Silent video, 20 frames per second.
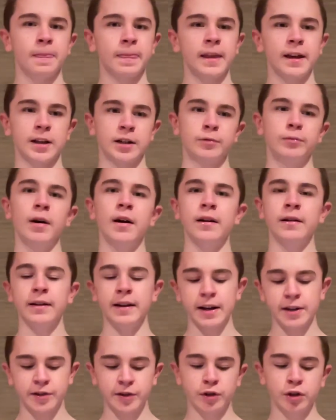They just wear
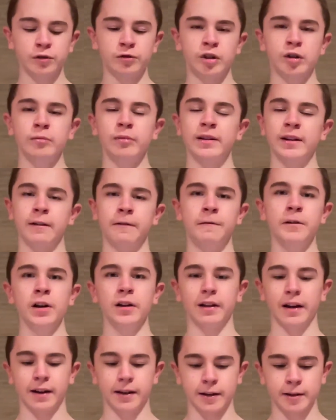each uniform when they feel
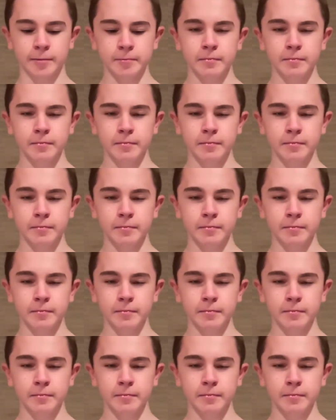like it.